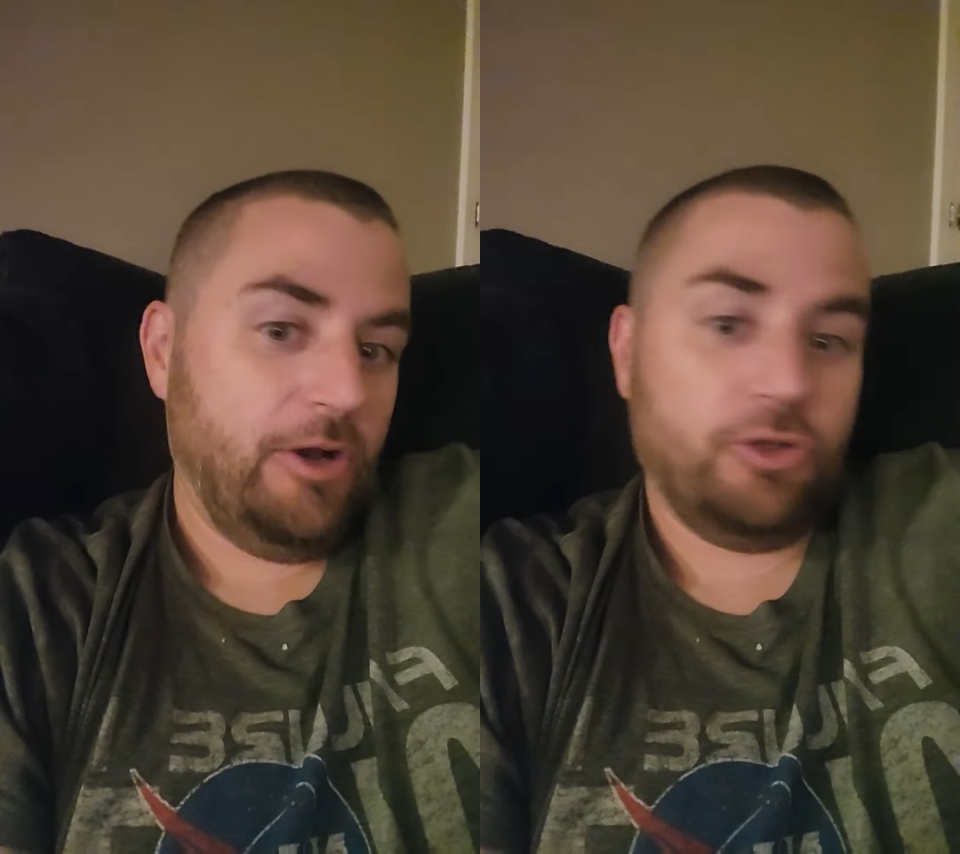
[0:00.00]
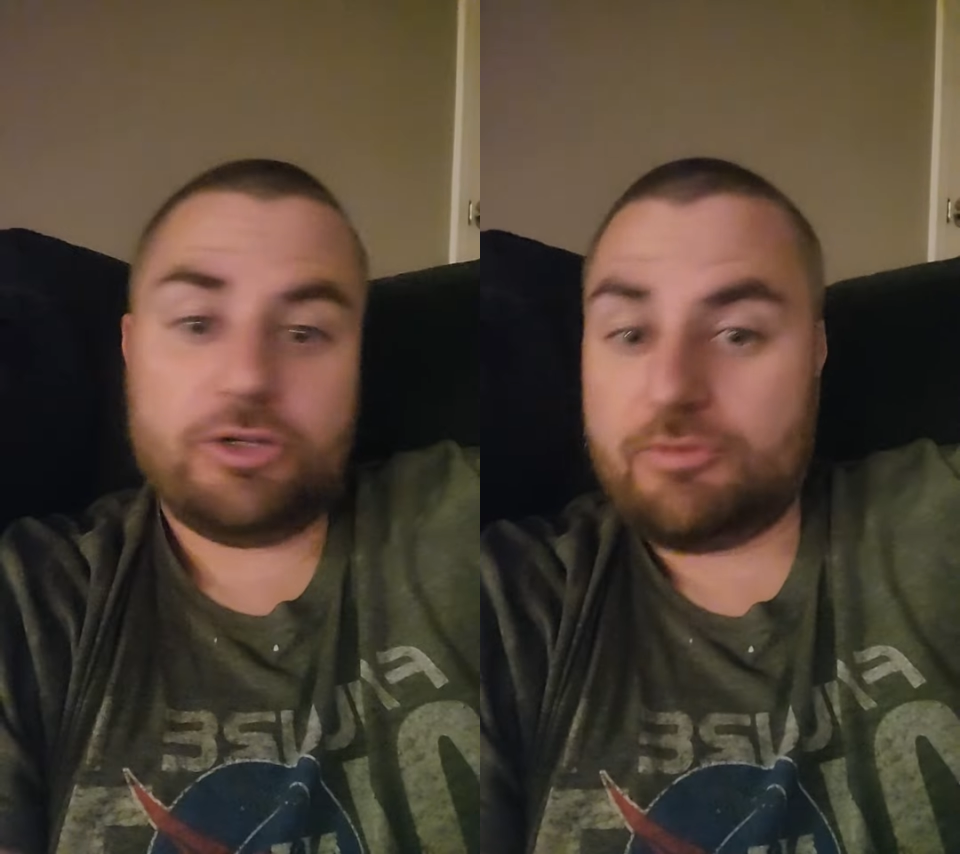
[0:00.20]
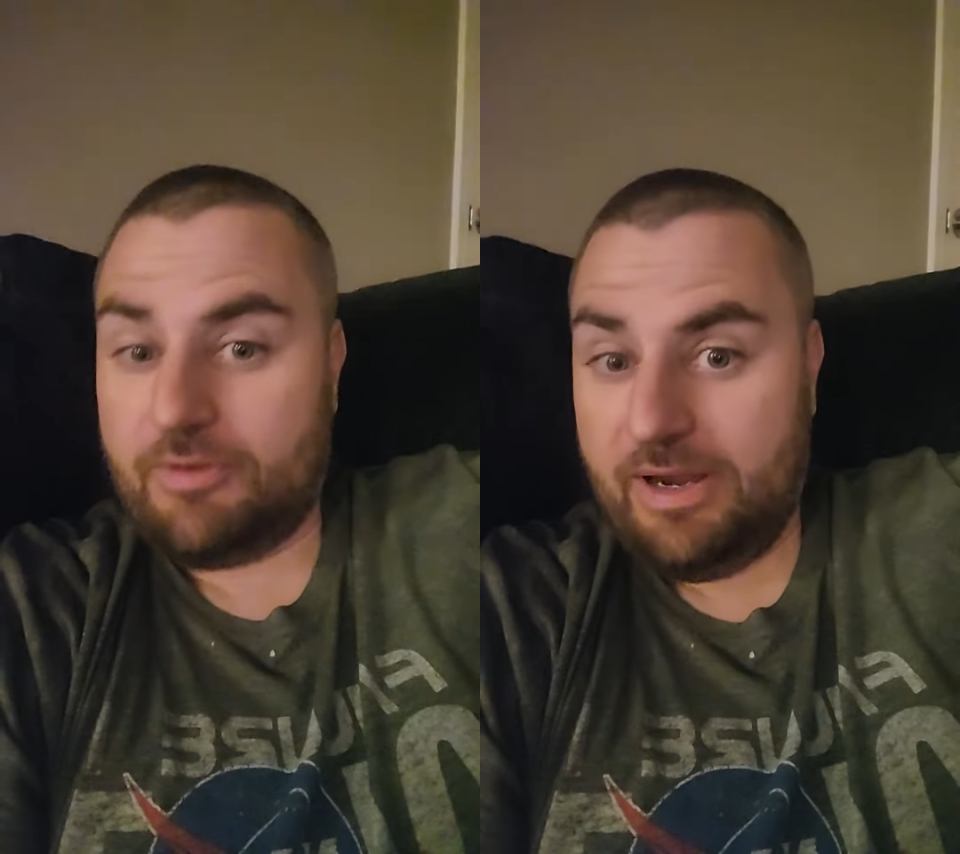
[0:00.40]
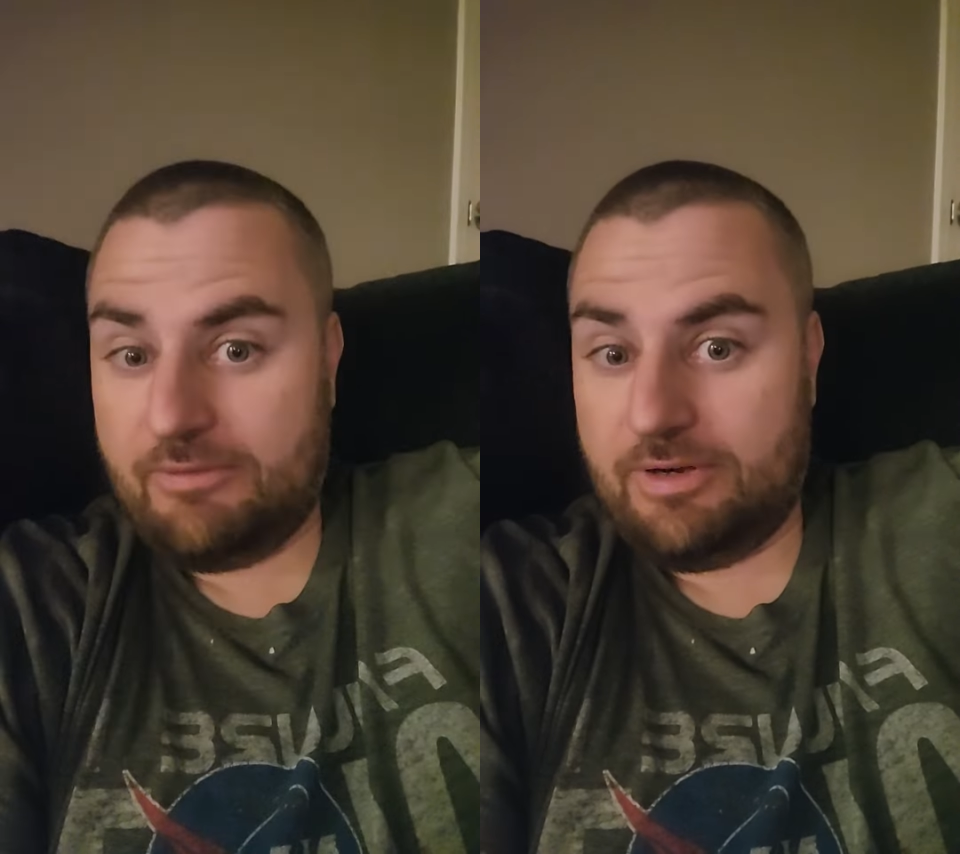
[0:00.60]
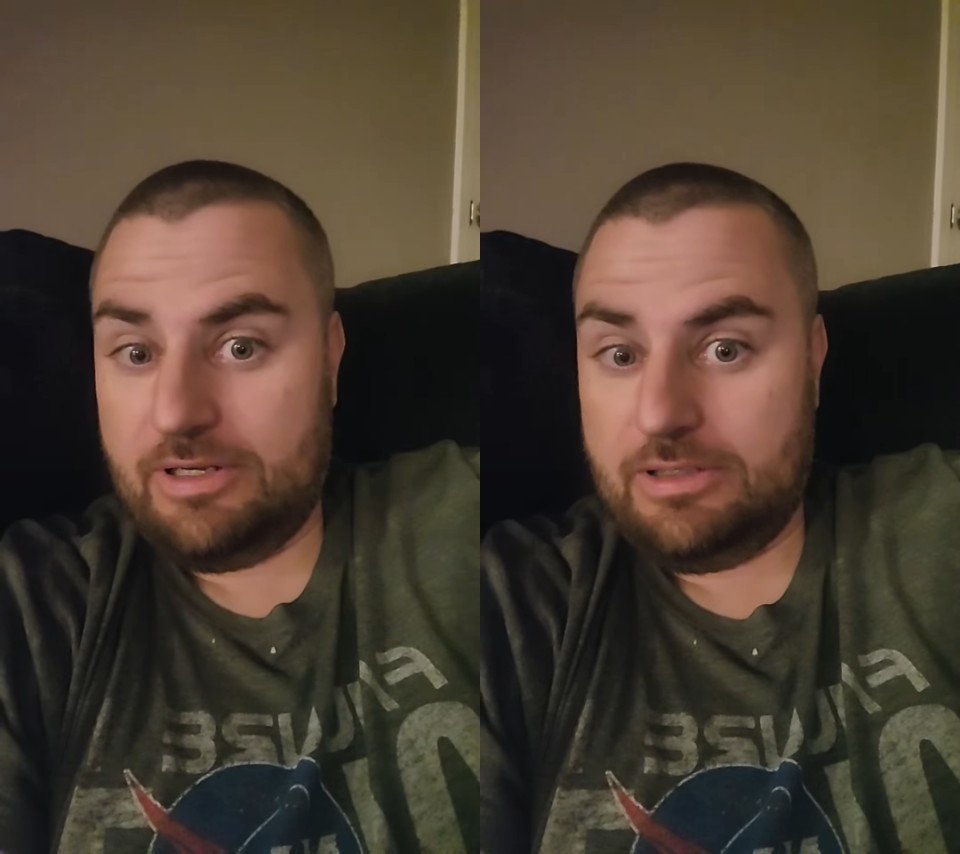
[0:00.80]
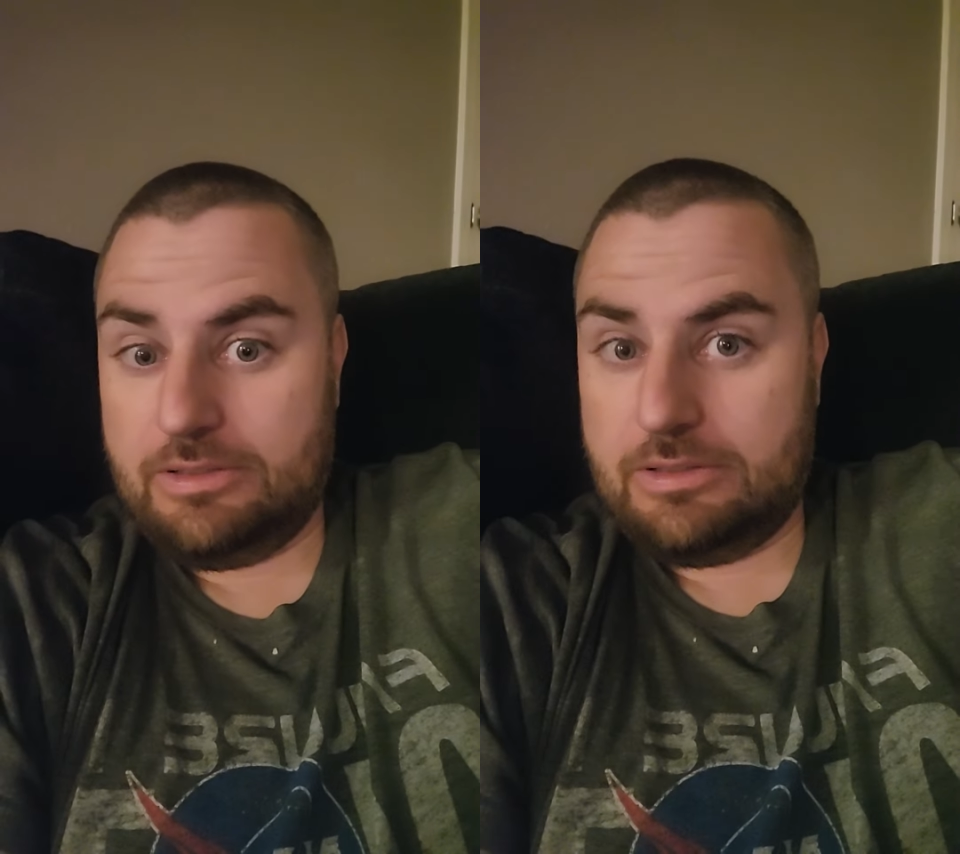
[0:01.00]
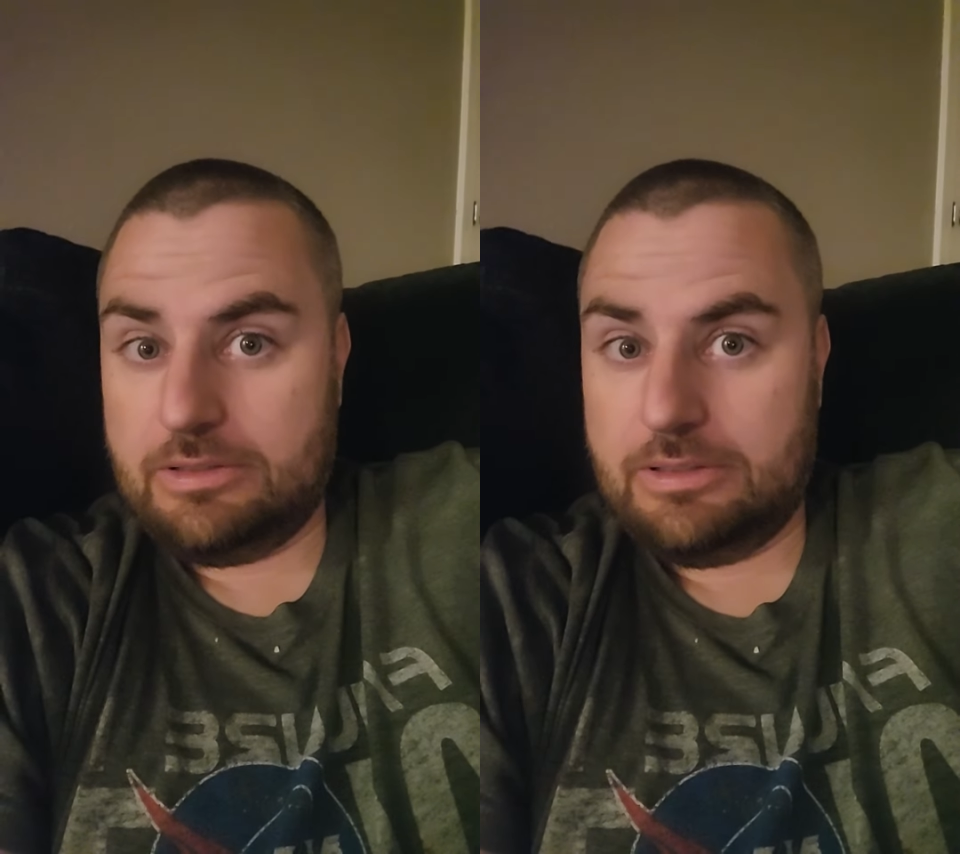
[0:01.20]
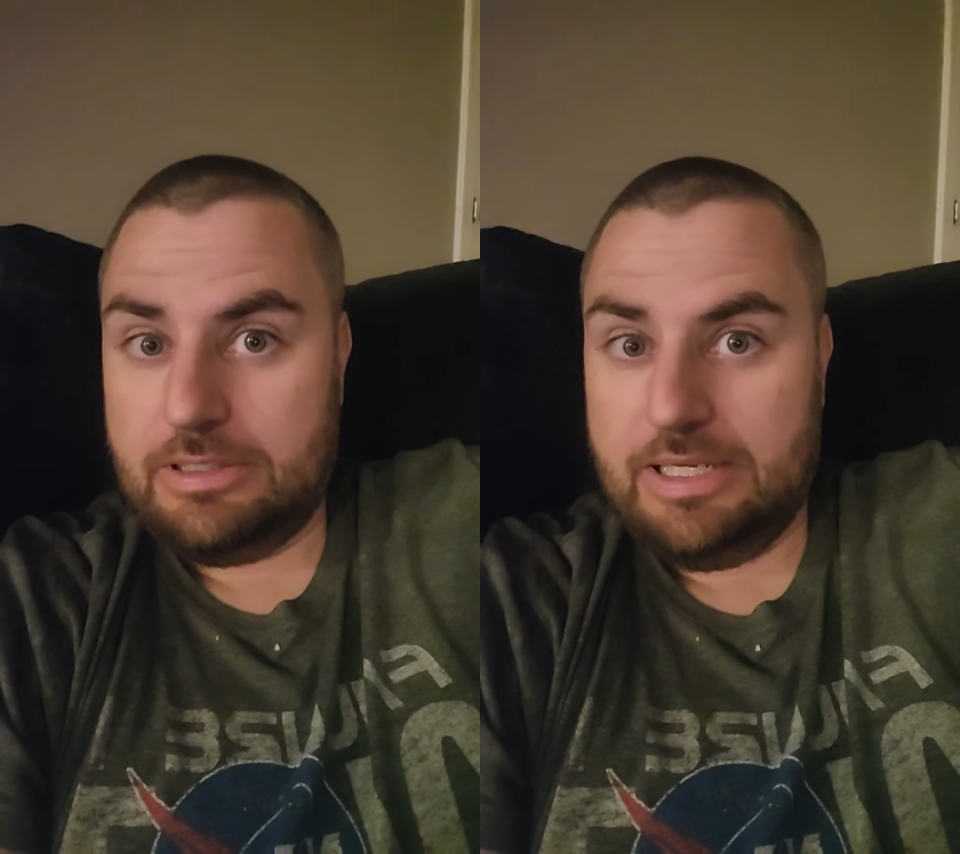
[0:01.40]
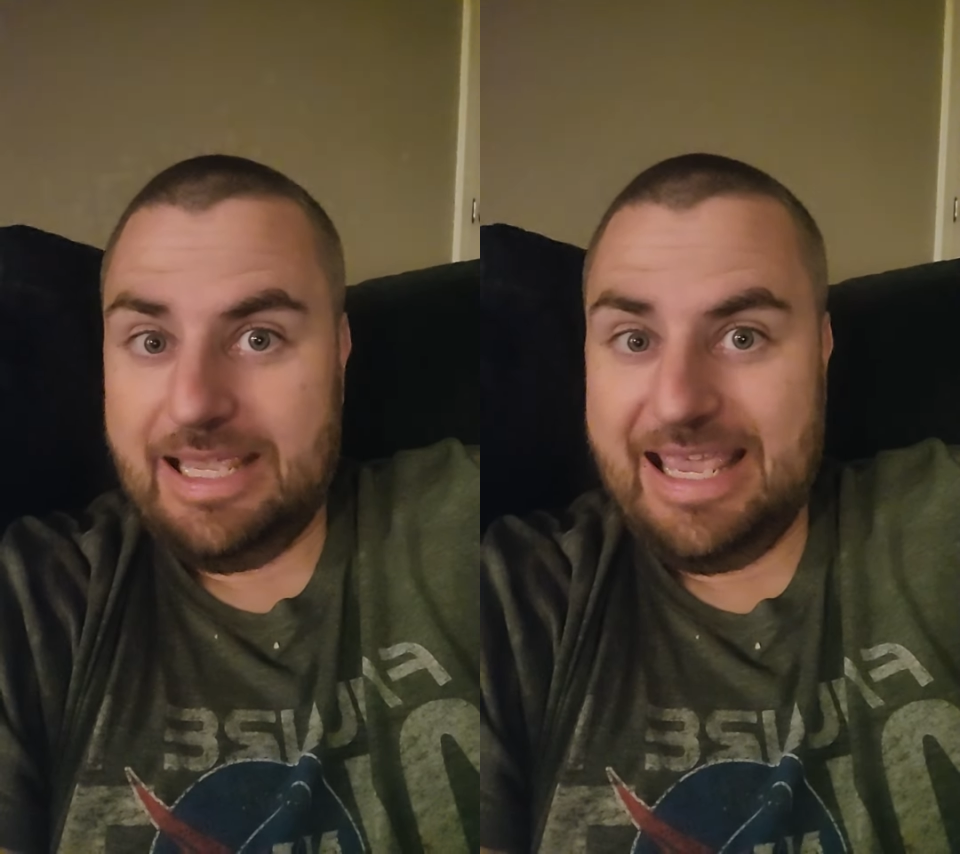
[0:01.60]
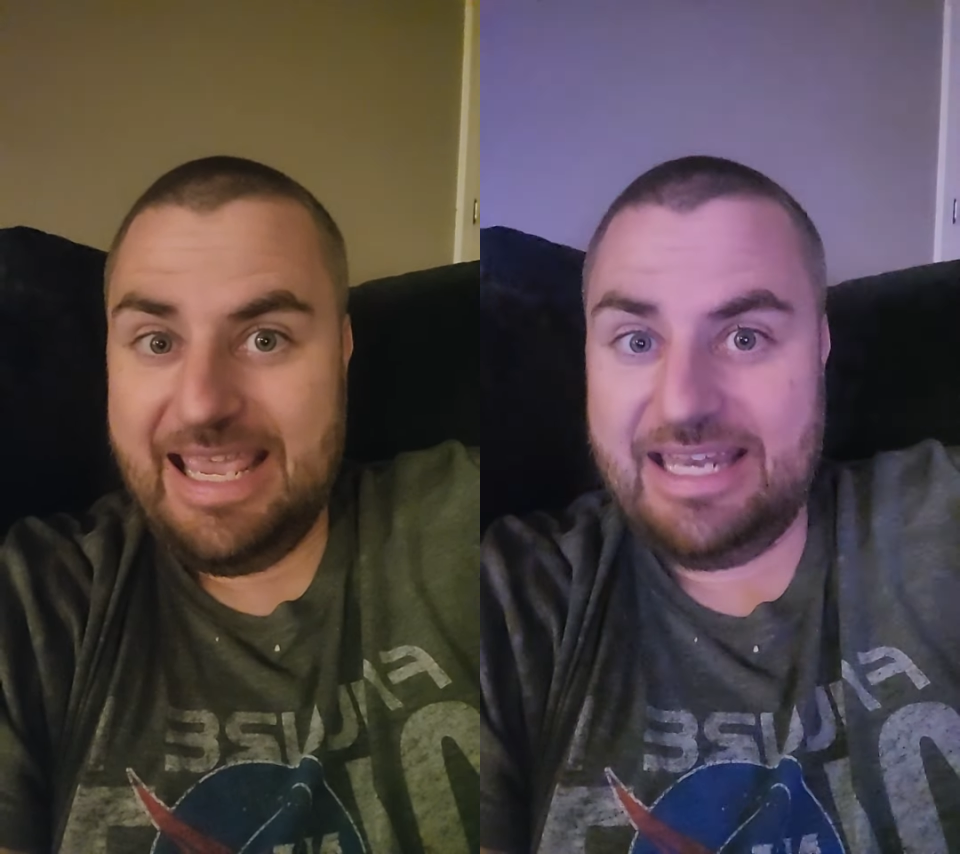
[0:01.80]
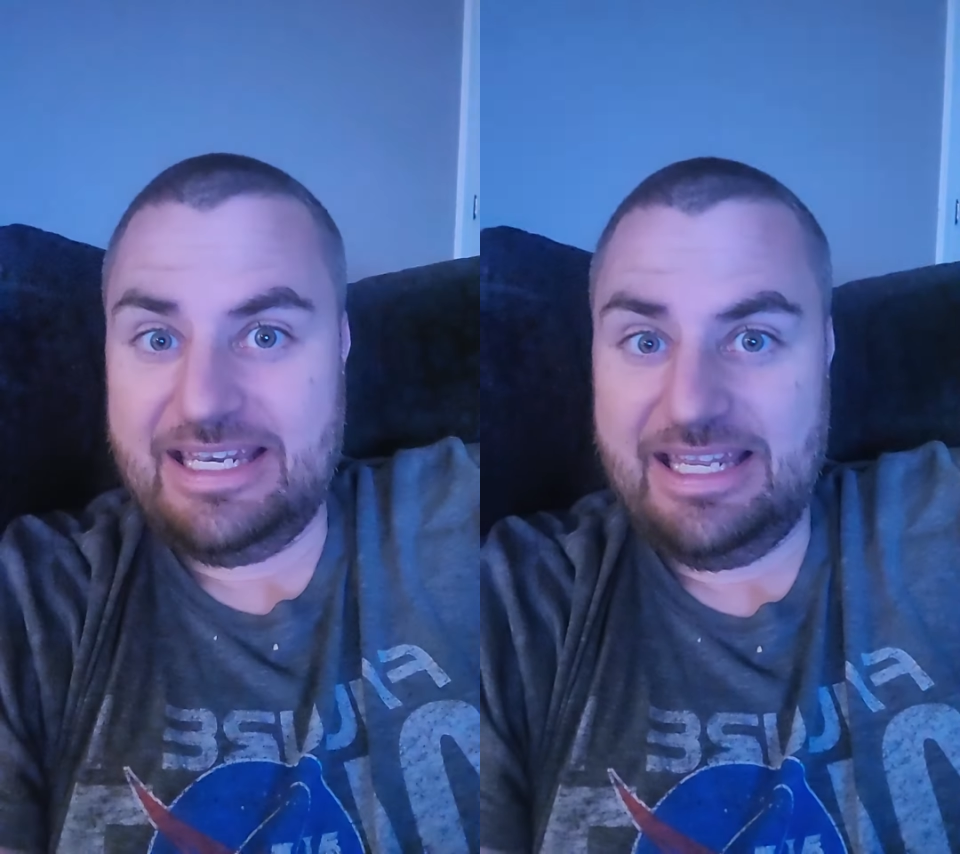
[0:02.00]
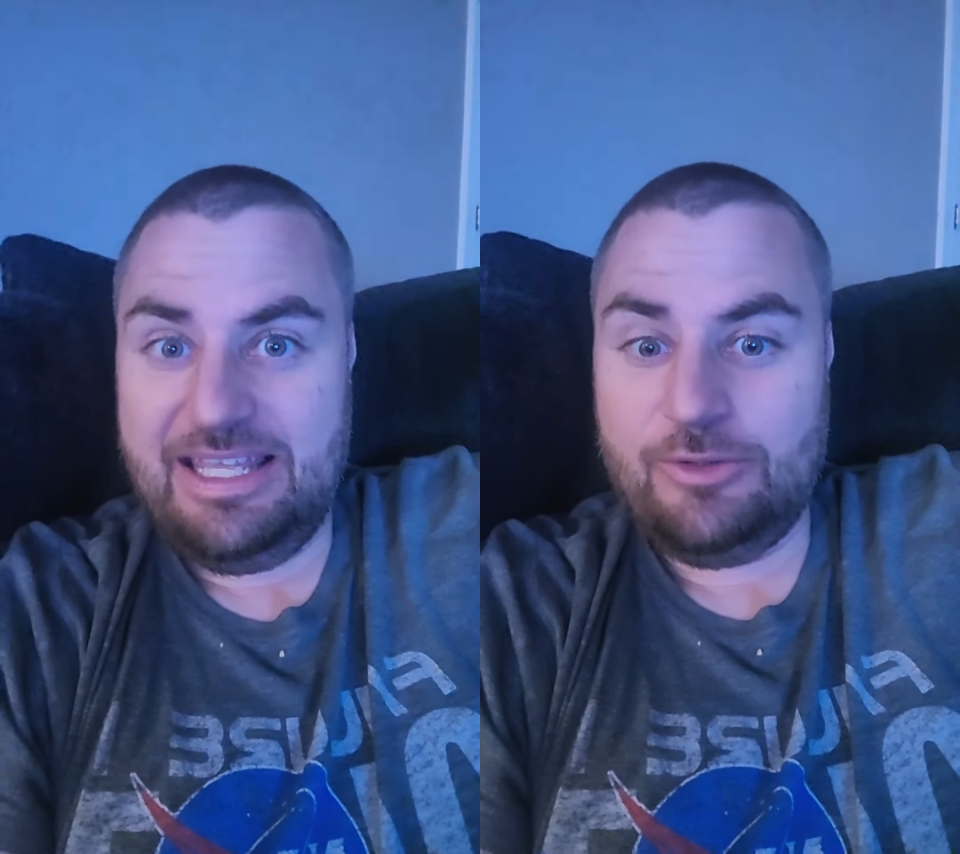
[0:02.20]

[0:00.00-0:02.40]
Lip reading: I'll look for every hint